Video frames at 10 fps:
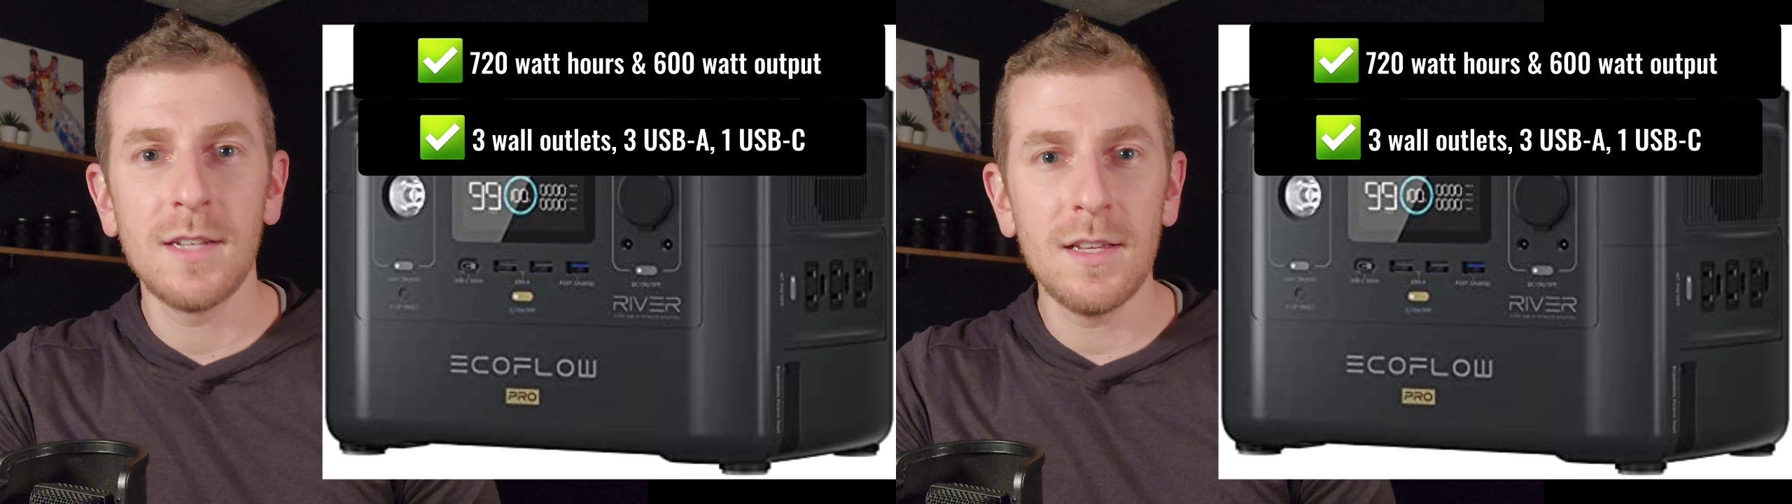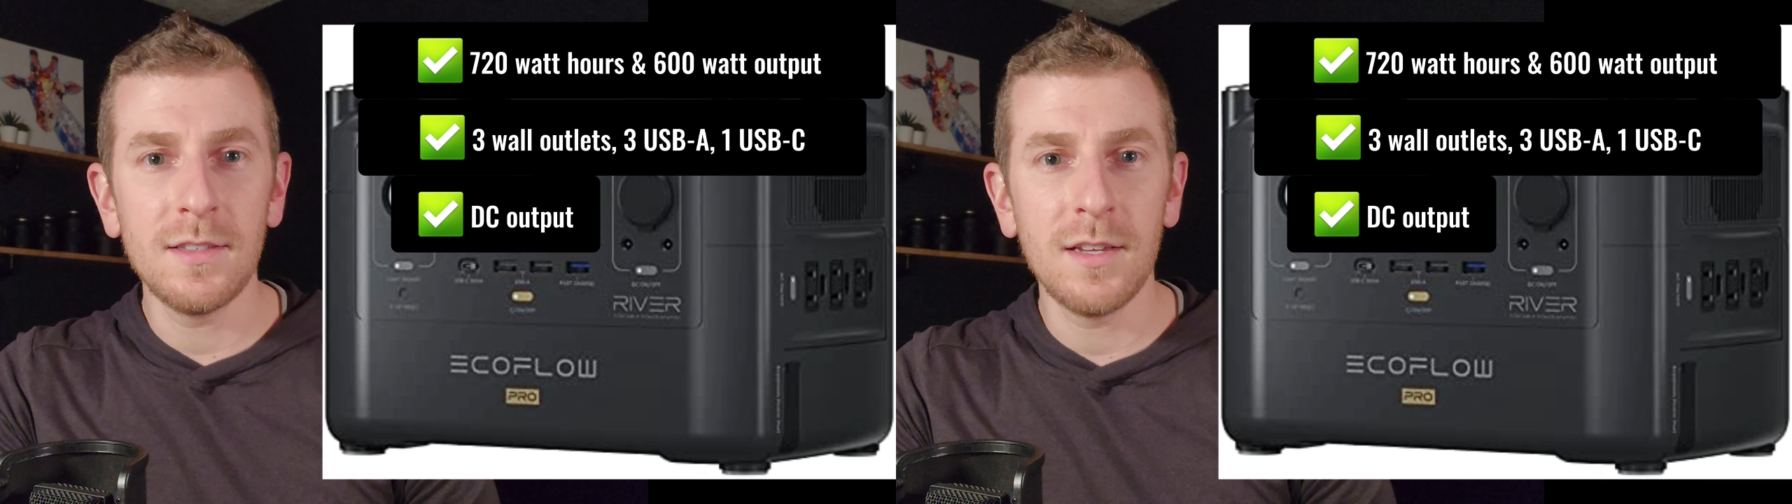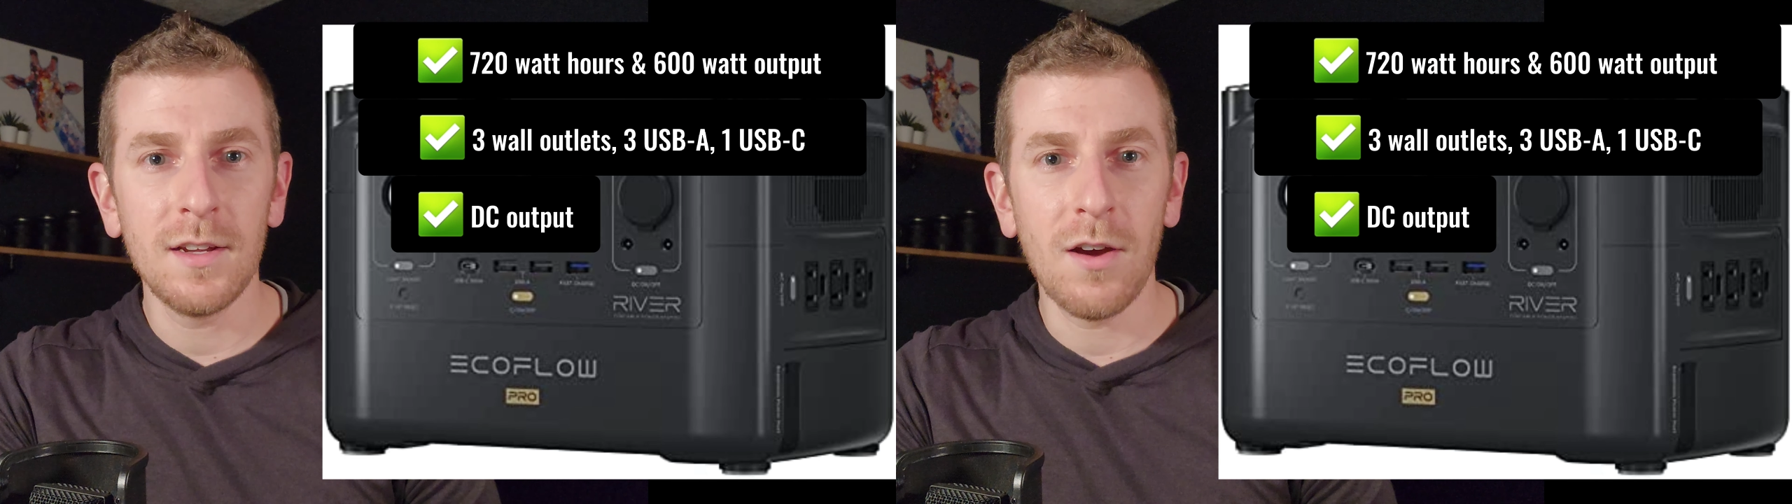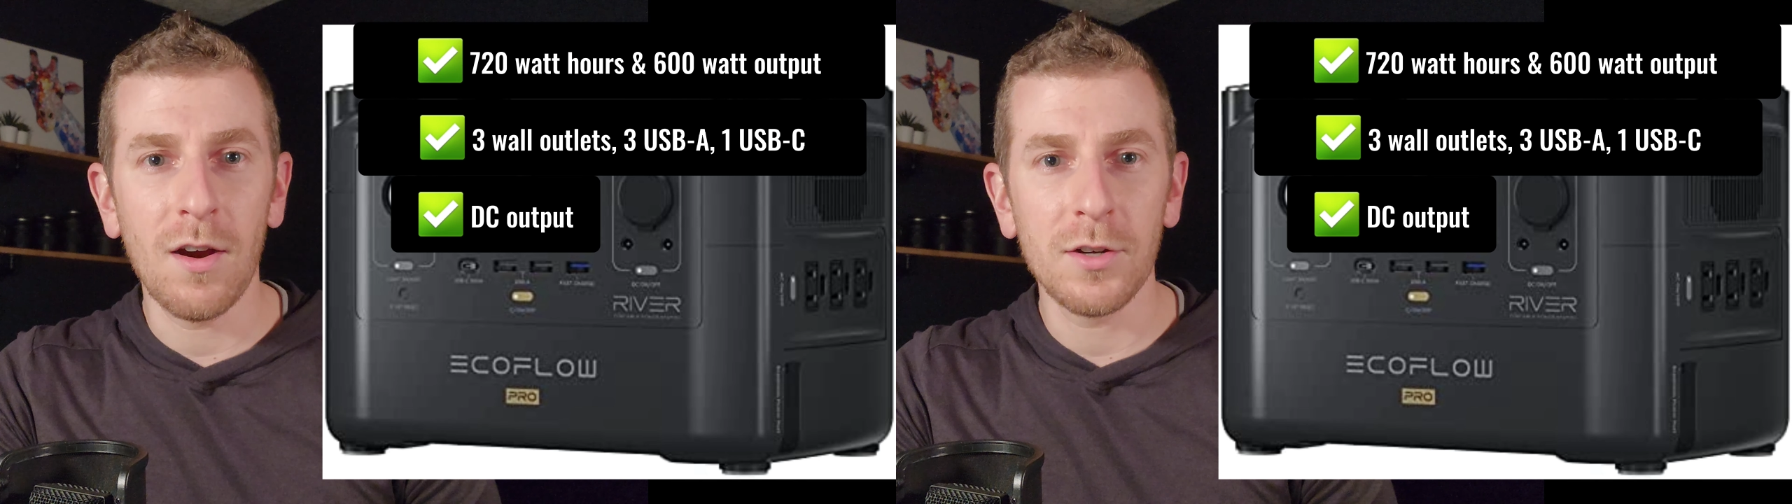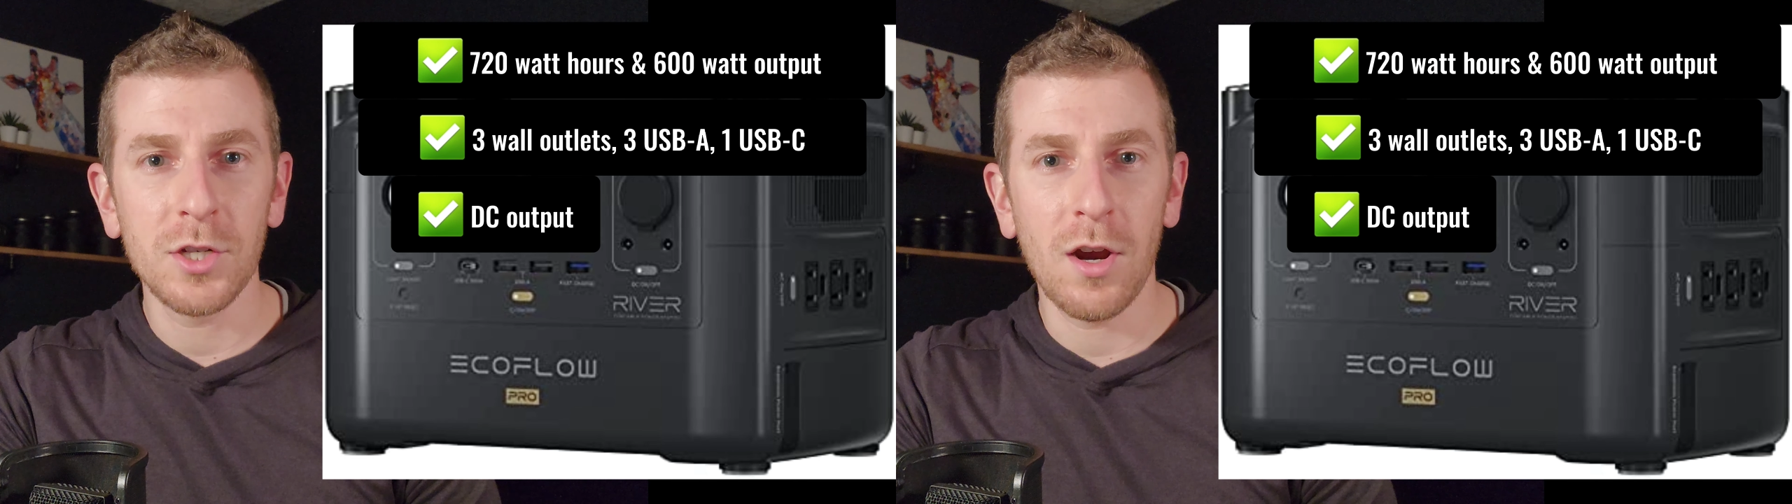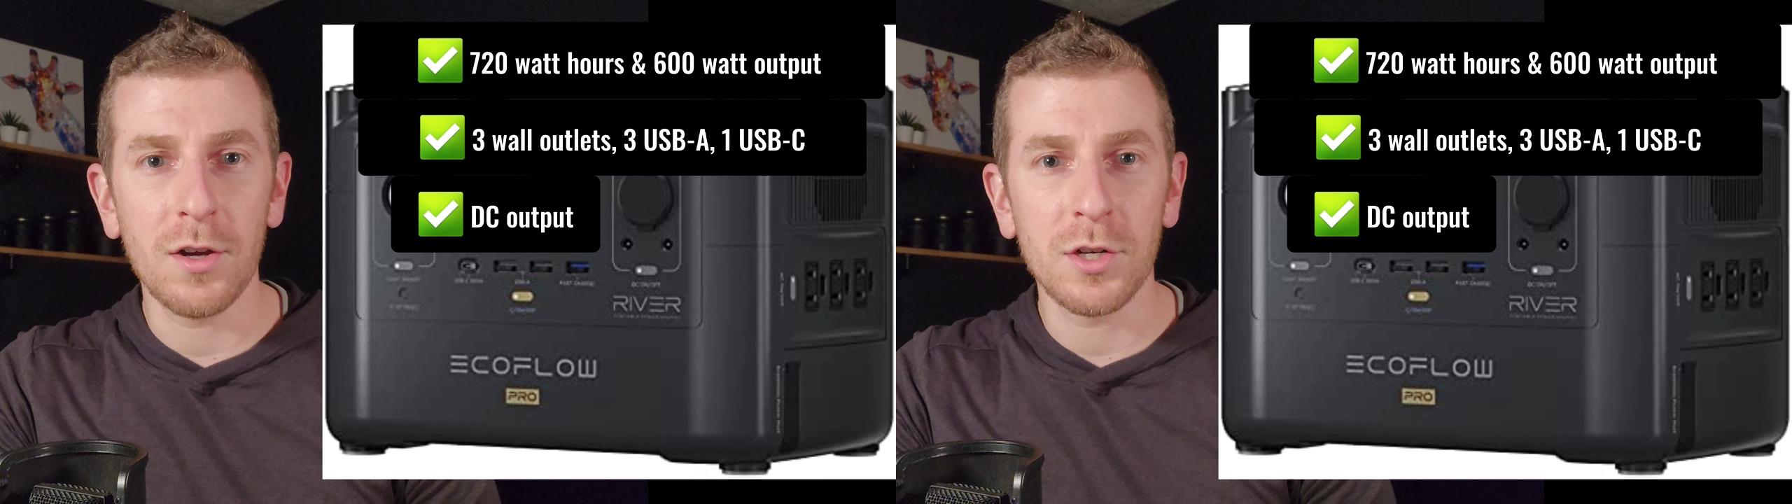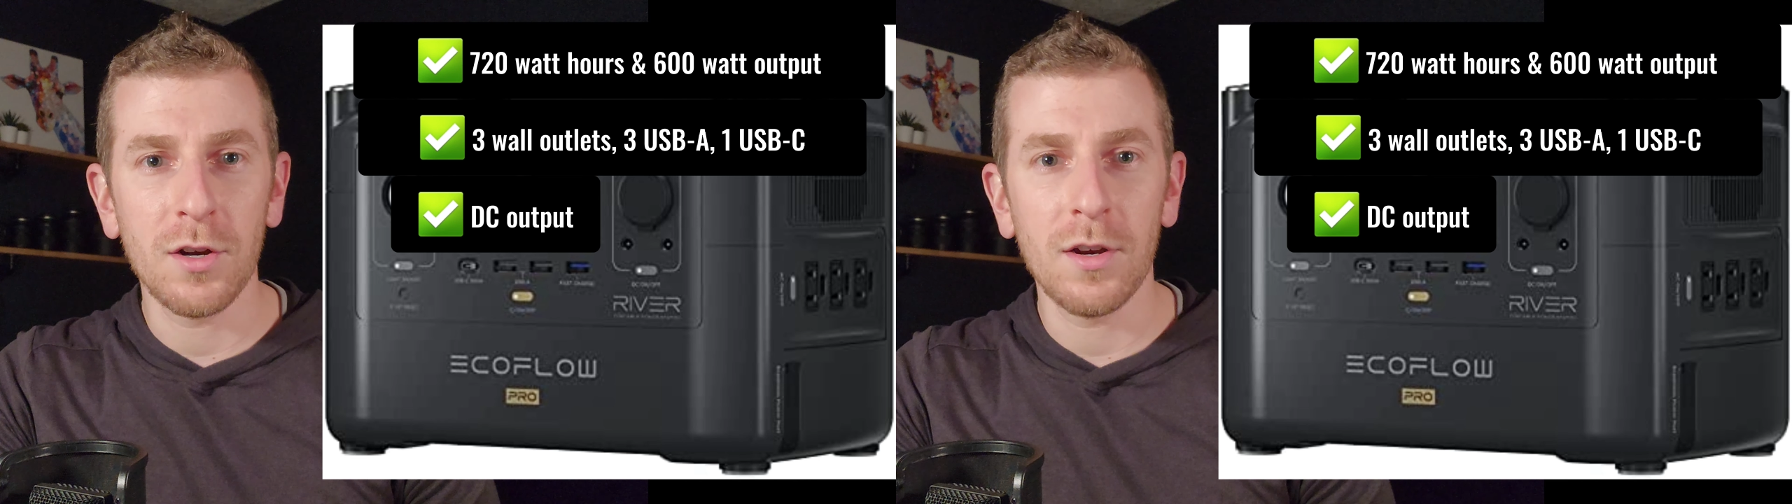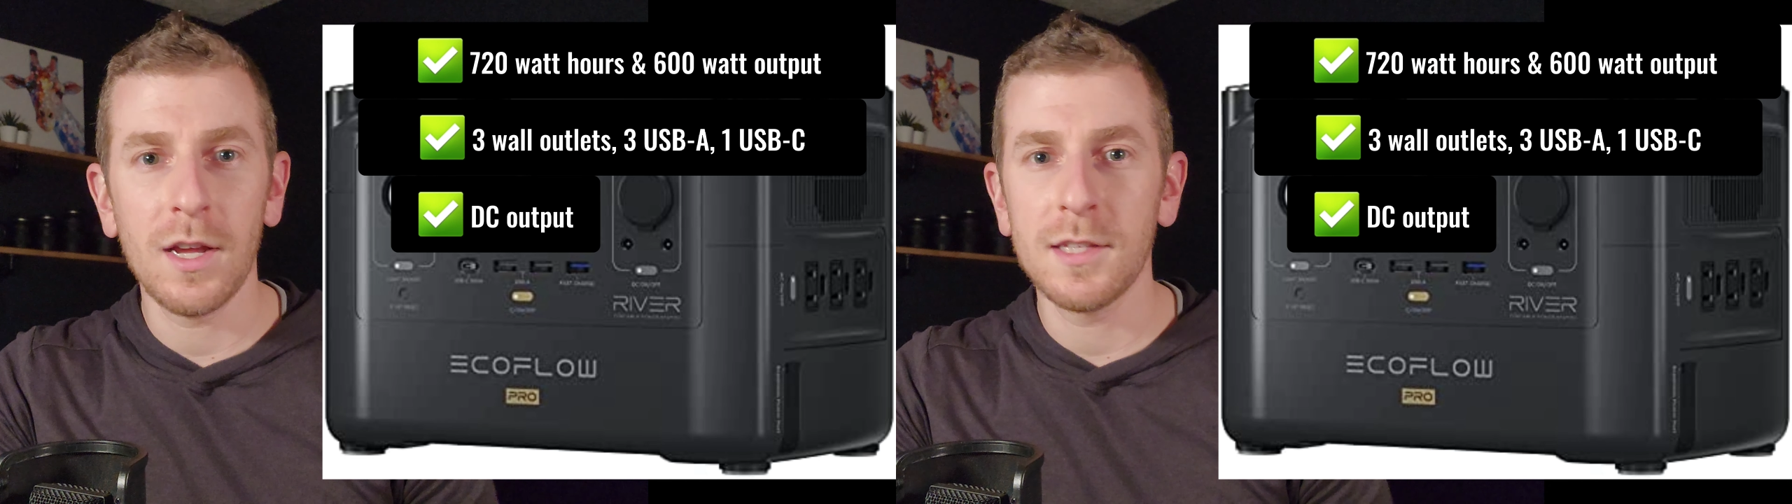DC car charger.